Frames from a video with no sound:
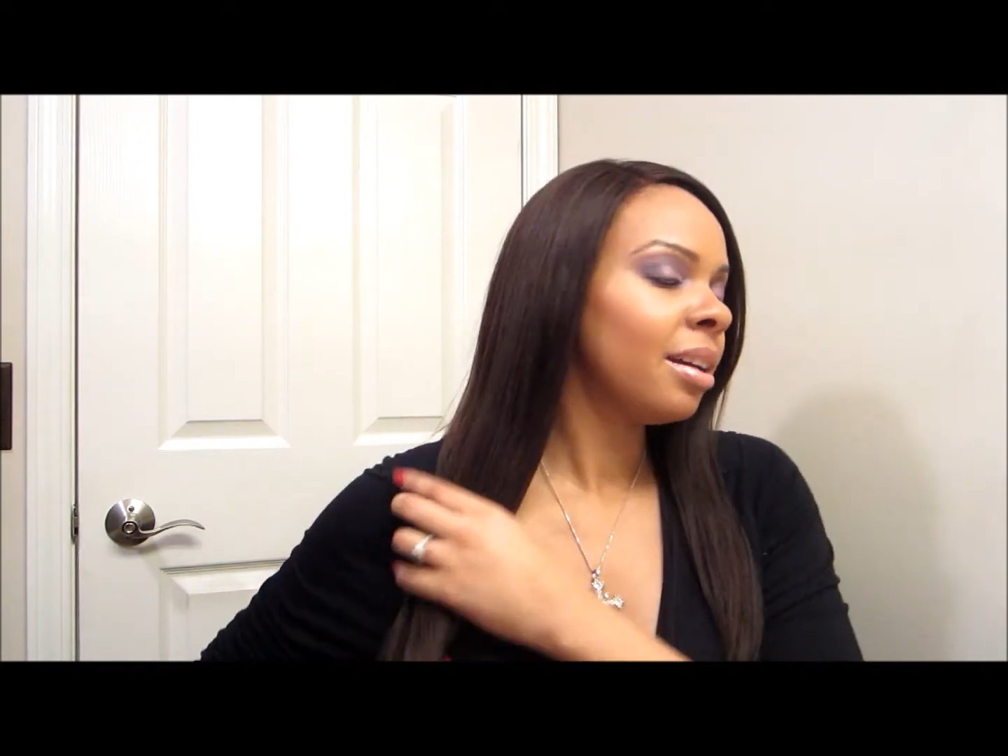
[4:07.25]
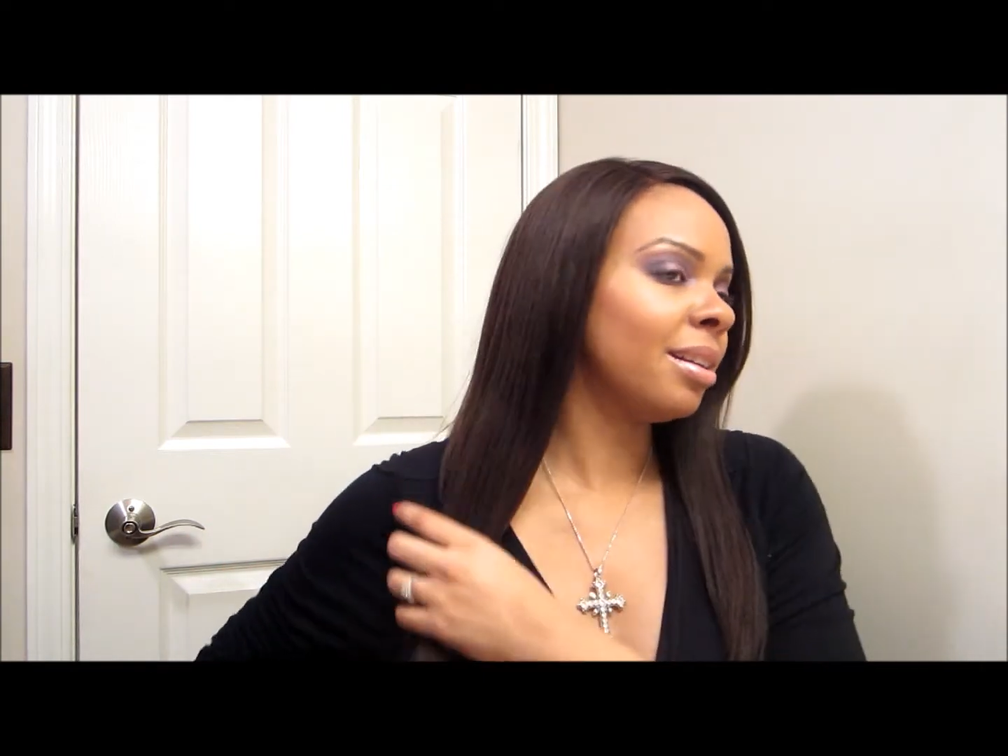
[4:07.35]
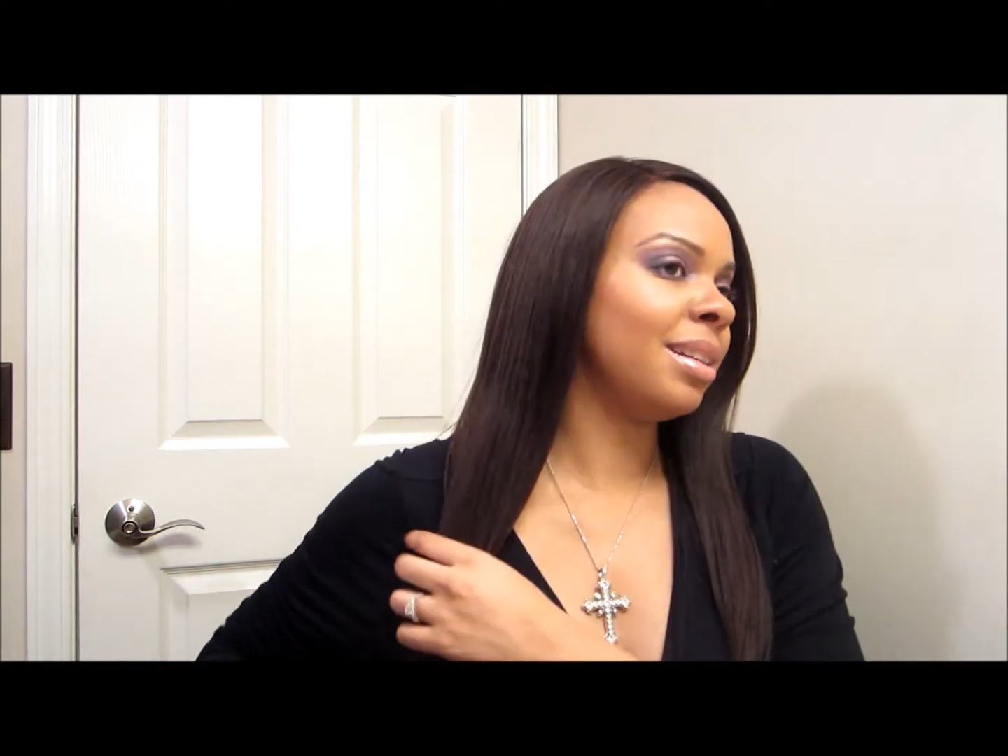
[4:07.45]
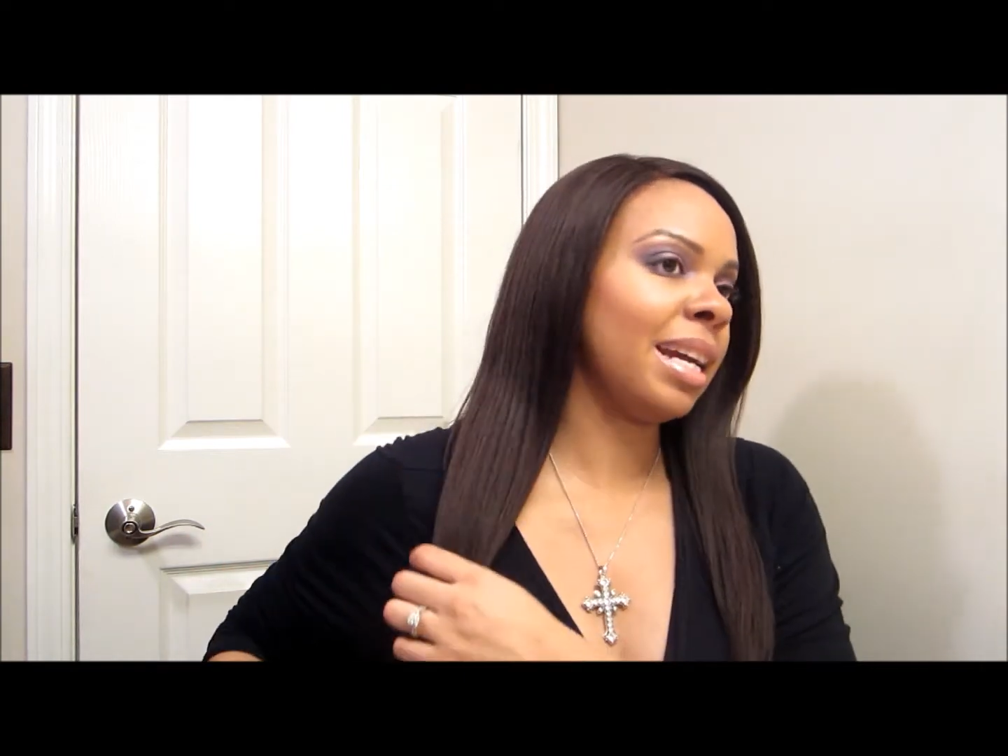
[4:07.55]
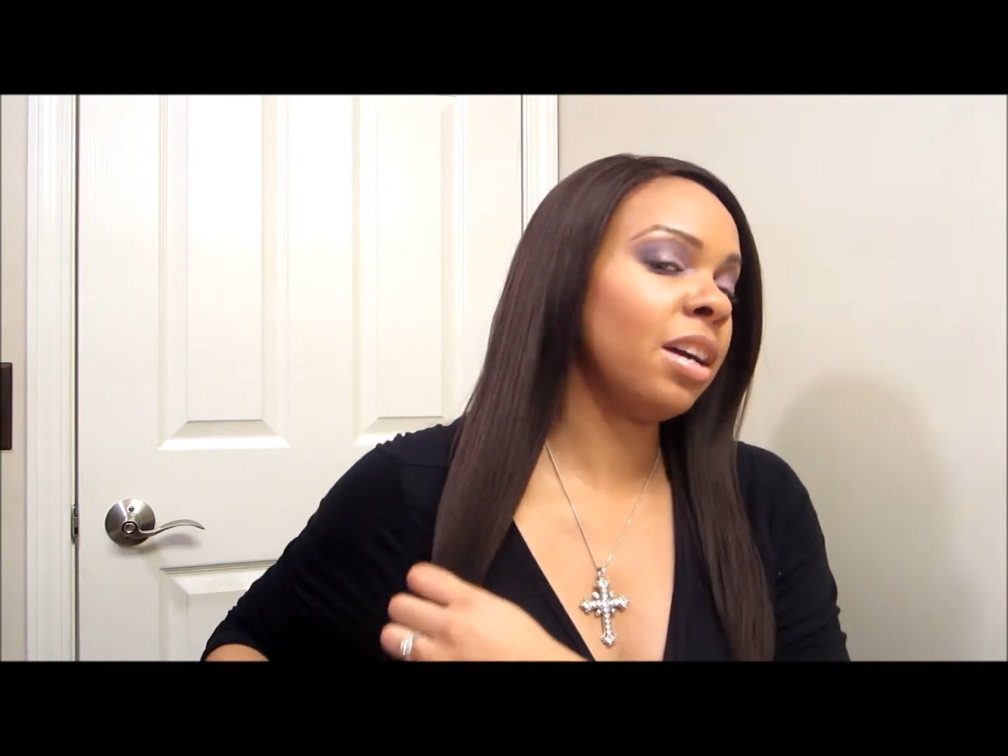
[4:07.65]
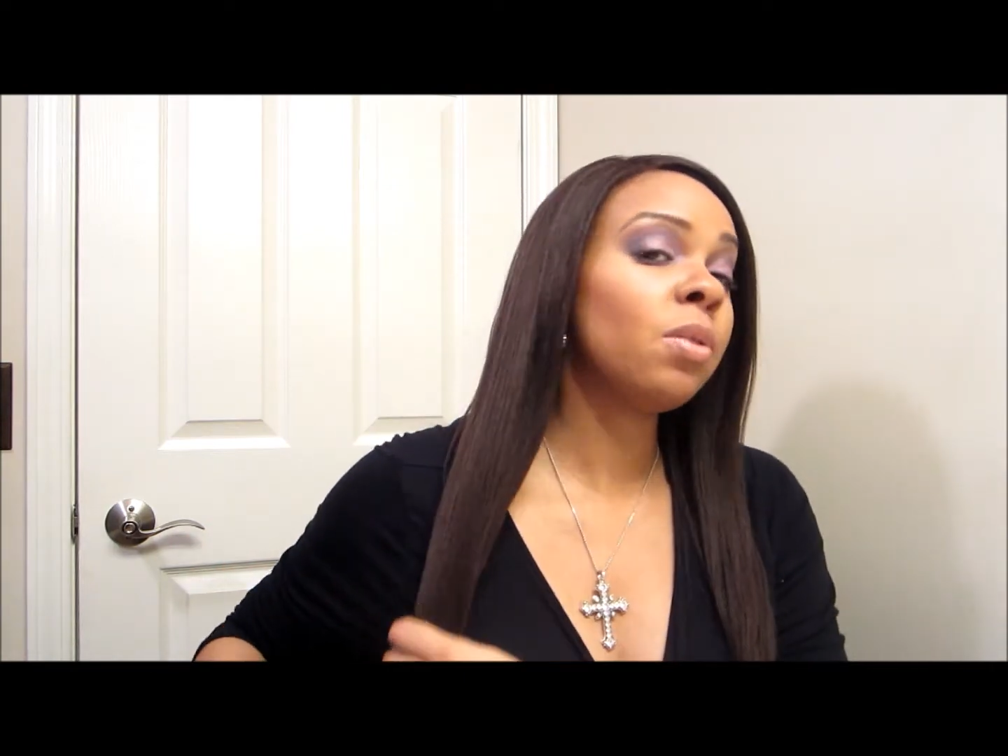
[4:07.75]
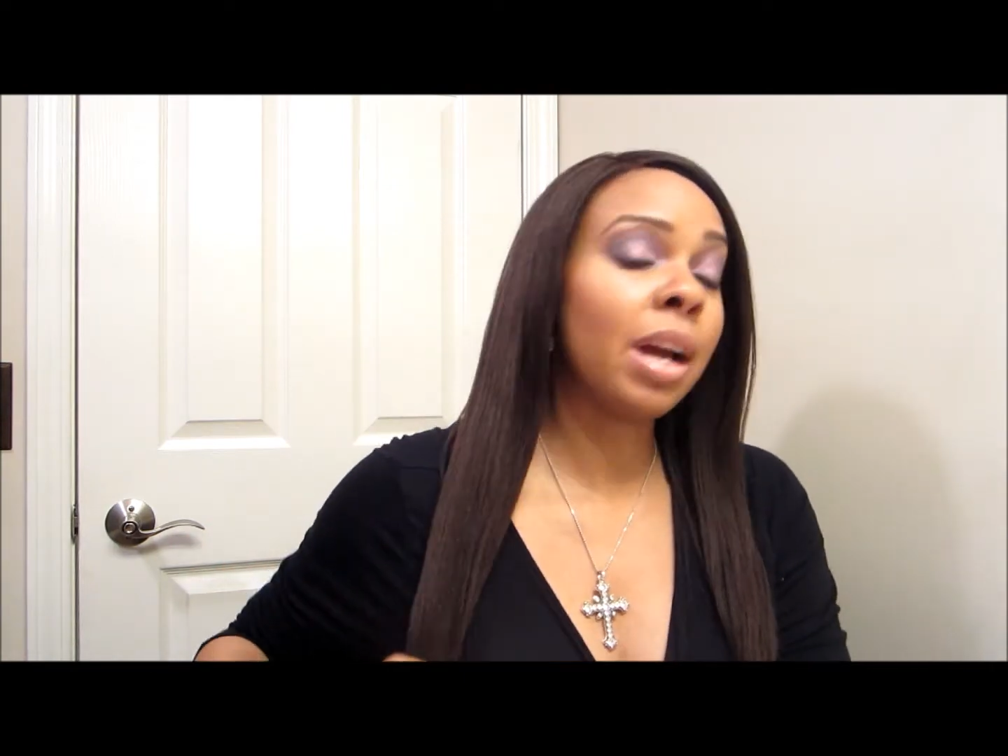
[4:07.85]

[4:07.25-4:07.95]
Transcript: down.